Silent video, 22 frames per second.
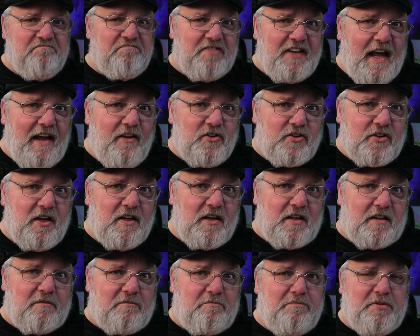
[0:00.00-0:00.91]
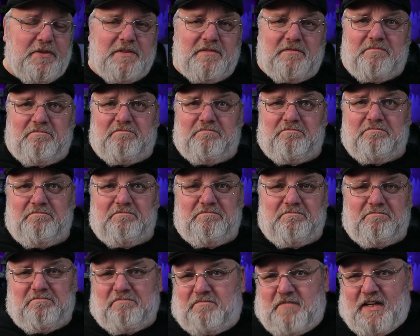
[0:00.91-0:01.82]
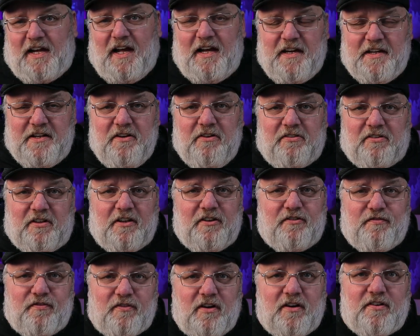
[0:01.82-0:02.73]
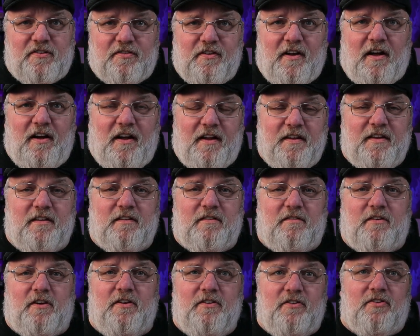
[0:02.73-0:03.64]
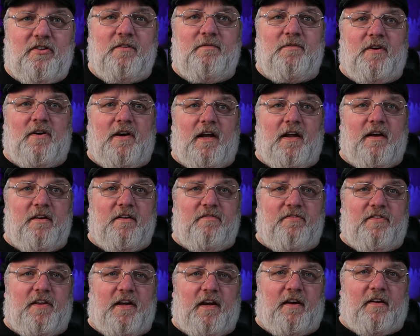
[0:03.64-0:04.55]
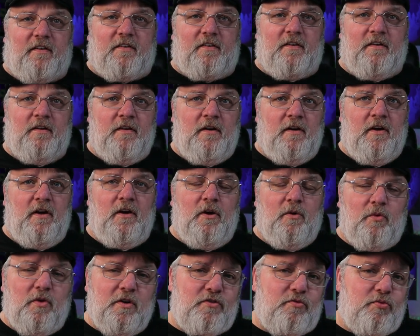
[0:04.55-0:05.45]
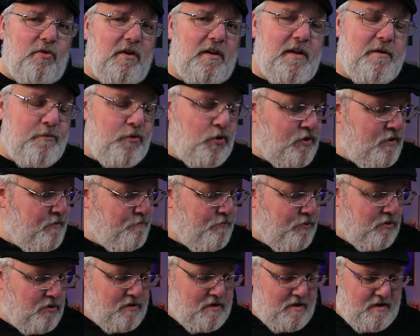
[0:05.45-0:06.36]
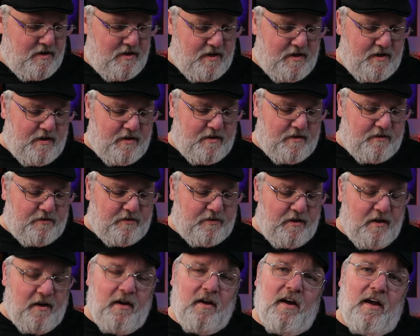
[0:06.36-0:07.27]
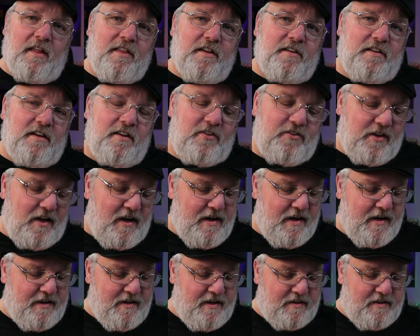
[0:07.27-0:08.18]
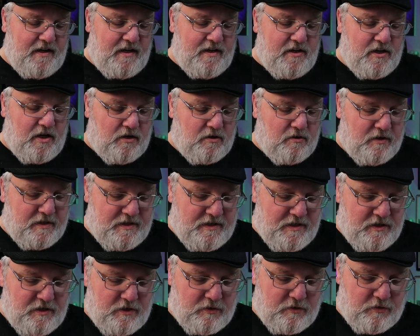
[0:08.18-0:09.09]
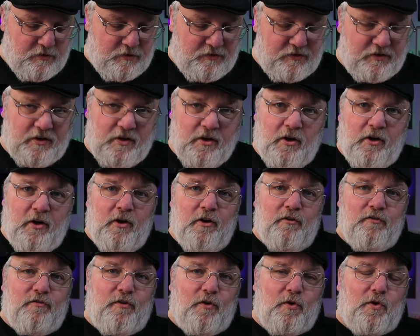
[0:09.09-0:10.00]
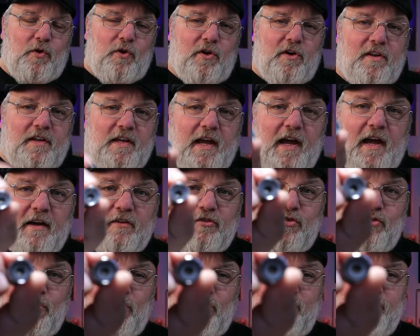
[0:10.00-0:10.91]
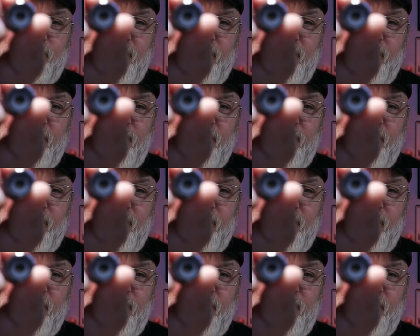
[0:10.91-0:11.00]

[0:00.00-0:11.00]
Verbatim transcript: Sounds good, but kind of useless for us on the consumer end of things. What's really more important is the design that they go and use for the actual